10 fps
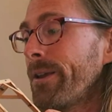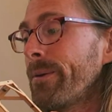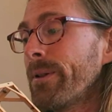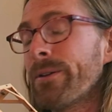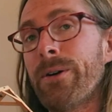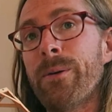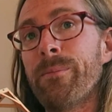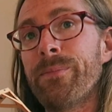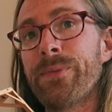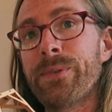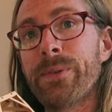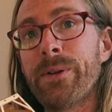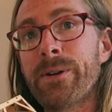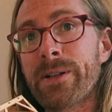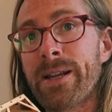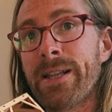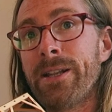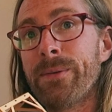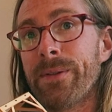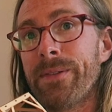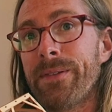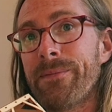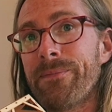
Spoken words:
you will come to the octahedron.